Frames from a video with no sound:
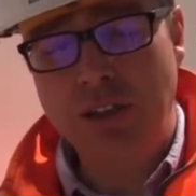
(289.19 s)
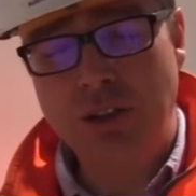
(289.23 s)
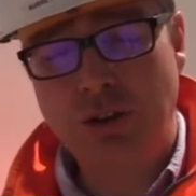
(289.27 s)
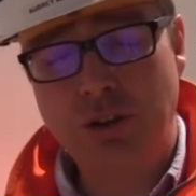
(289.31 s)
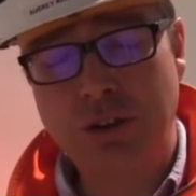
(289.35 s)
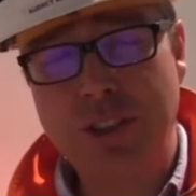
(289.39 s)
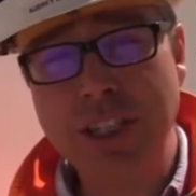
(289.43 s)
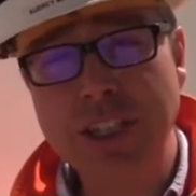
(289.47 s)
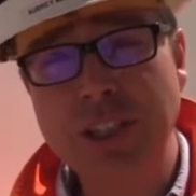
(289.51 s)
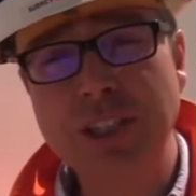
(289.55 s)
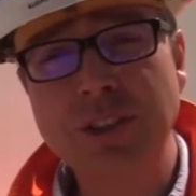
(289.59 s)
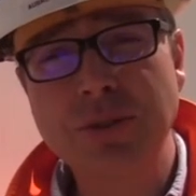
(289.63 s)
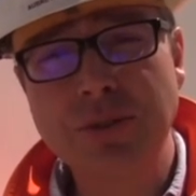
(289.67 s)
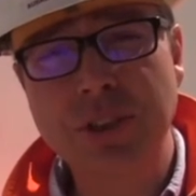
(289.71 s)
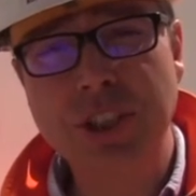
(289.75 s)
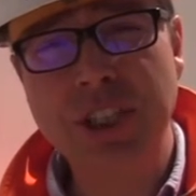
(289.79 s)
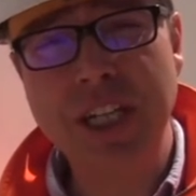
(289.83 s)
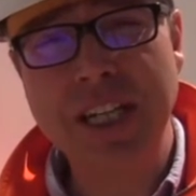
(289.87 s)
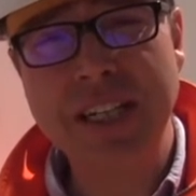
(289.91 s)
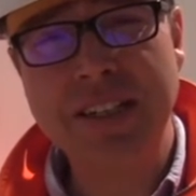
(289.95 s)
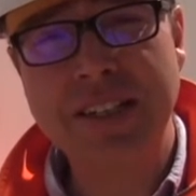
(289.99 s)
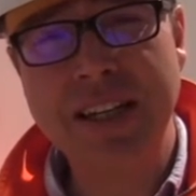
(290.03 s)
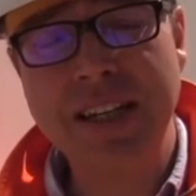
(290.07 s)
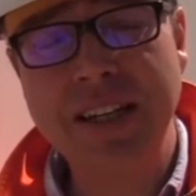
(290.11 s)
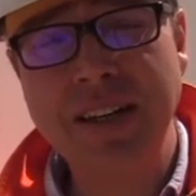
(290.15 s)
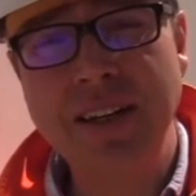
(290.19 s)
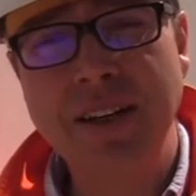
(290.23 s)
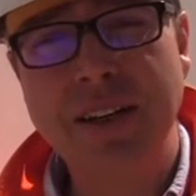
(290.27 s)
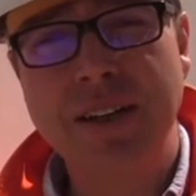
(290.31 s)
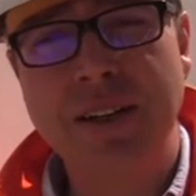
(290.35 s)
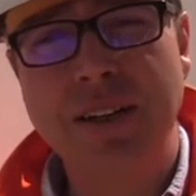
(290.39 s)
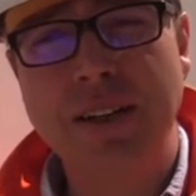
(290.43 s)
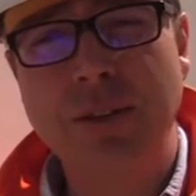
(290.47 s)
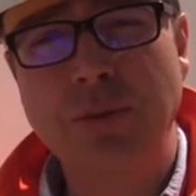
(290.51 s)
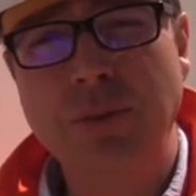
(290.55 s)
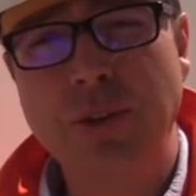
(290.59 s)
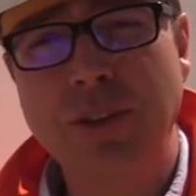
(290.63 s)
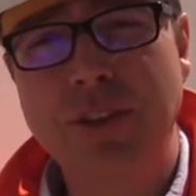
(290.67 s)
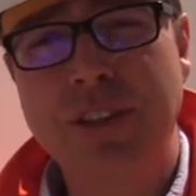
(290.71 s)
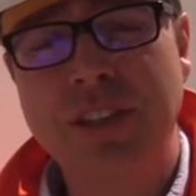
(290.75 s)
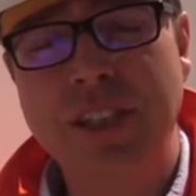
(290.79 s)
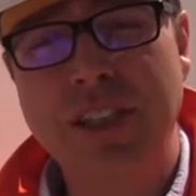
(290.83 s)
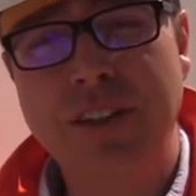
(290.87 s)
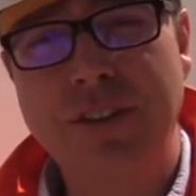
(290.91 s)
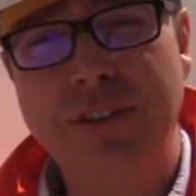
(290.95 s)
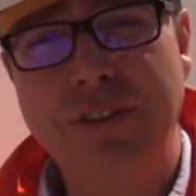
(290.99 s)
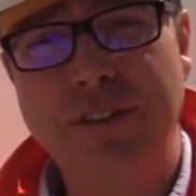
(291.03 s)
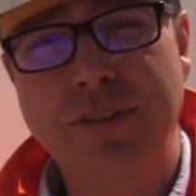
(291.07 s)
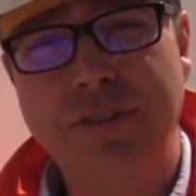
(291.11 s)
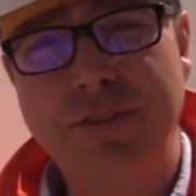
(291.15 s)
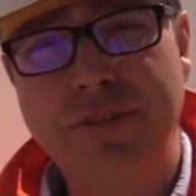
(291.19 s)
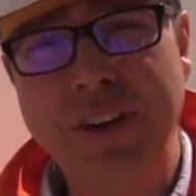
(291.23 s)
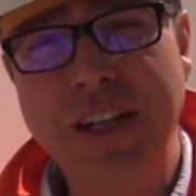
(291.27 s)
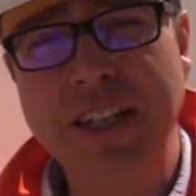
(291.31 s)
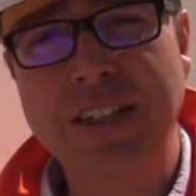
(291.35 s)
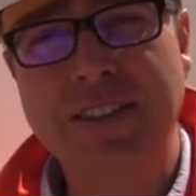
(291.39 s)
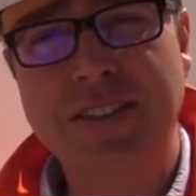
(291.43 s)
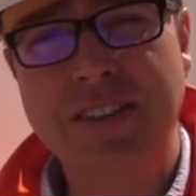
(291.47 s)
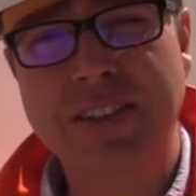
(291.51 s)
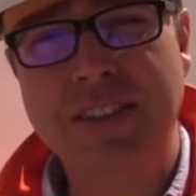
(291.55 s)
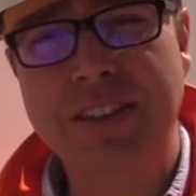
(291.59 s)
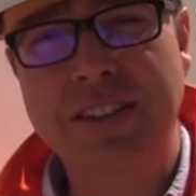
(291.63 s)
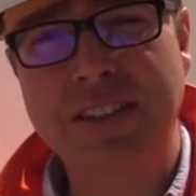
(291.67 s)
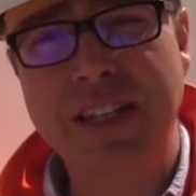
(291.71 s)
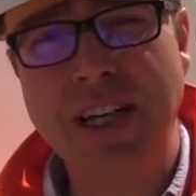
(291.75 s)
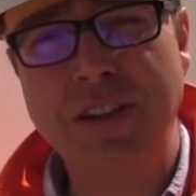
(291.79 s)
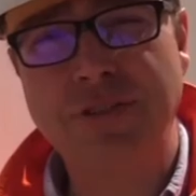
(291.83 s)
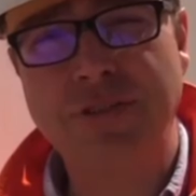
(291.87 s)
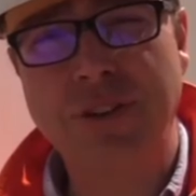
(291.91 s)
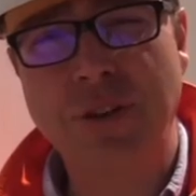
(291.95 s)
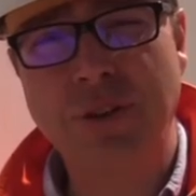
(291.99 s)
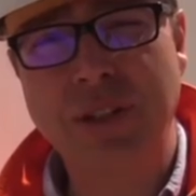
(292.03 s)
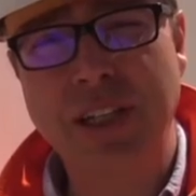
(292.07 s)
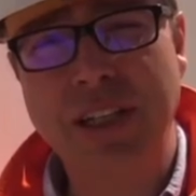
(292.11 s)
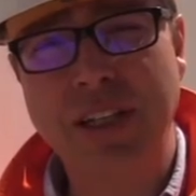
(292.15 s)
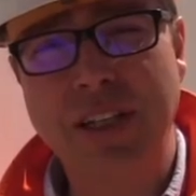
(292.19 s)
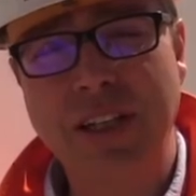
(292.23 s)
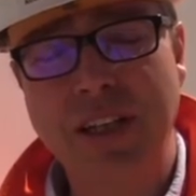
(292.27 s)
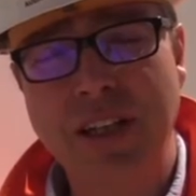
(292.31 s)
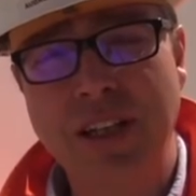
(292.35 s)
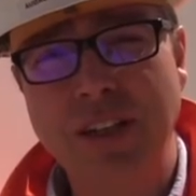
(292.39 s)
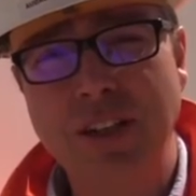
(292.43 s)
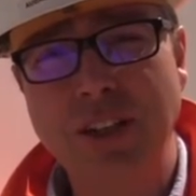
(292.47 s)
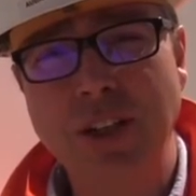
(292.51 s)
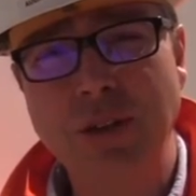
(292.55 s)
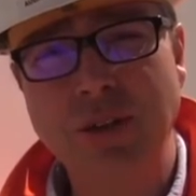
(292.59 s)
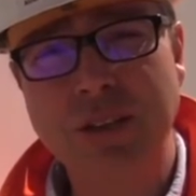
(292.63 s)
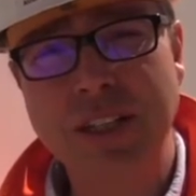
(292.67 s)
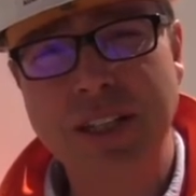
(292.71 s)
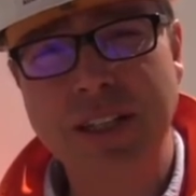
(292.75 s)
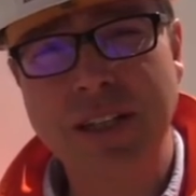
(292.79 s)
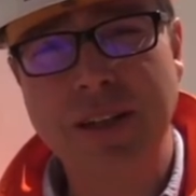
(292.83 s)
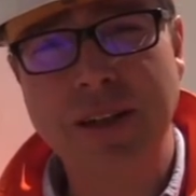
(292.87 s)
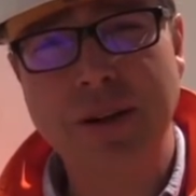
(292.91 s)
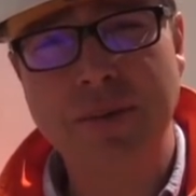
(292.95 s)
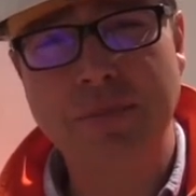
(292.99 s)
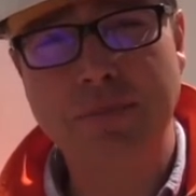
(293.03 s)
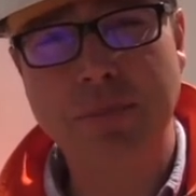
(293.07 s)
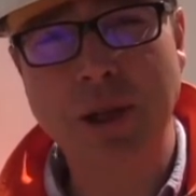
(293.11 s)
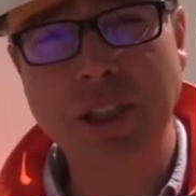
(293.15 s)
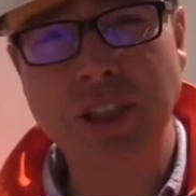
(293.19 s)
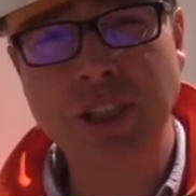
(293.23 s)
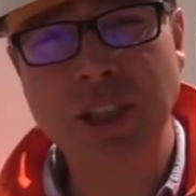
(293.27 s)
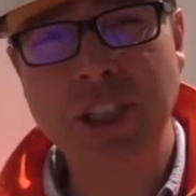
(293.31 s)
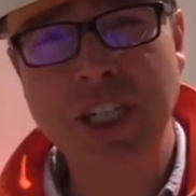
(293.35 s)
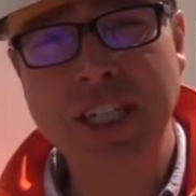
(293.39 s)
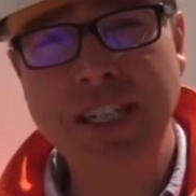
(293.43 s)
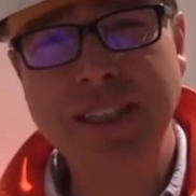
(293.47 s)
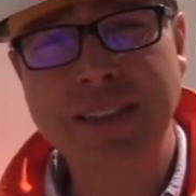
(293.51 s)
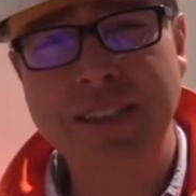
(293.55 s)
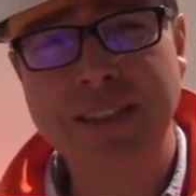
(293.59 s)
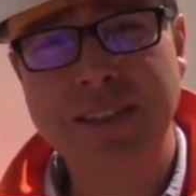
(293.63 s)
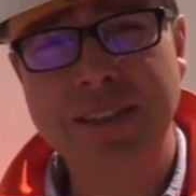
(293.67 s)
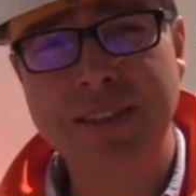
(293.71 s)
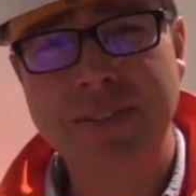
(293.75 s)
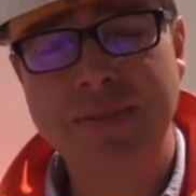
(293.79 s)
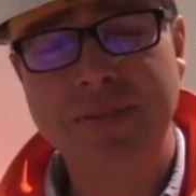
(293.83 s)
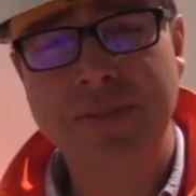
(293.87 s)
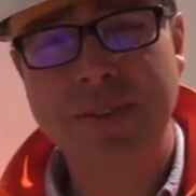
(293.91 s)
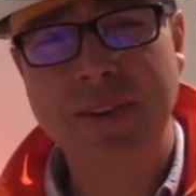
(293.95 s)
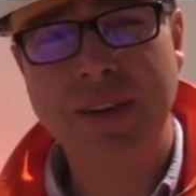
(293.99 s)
traditional sheeting was fixed to the scaffolding using bungees